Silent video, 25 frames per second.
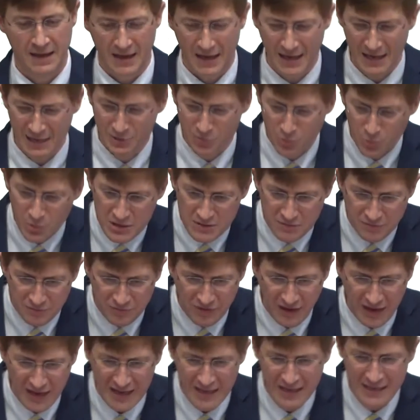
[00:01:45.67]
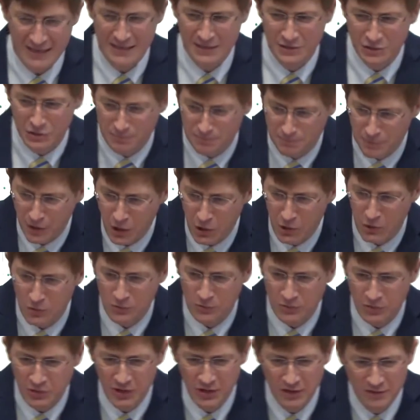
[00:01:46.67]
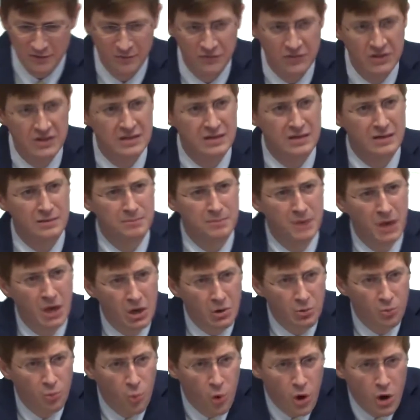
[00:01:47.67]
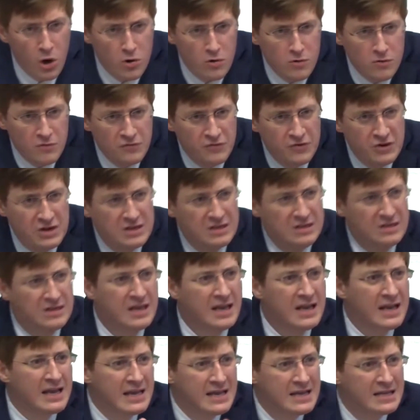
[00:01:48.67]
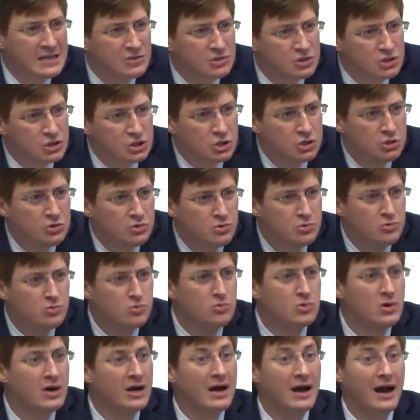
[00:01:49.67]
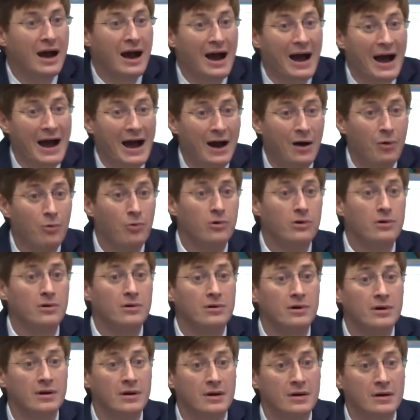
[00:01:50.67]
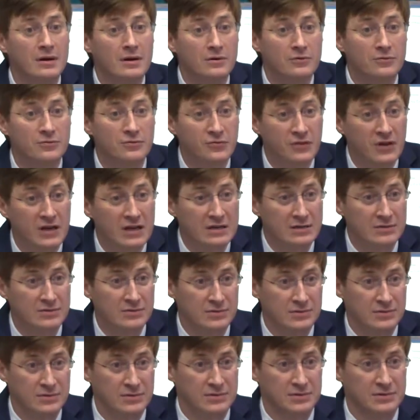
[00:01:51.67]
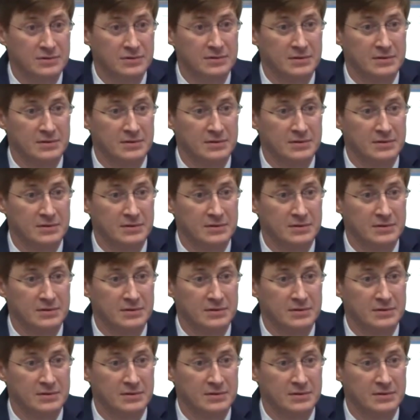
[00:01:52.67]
And we find both of them woven into our faith."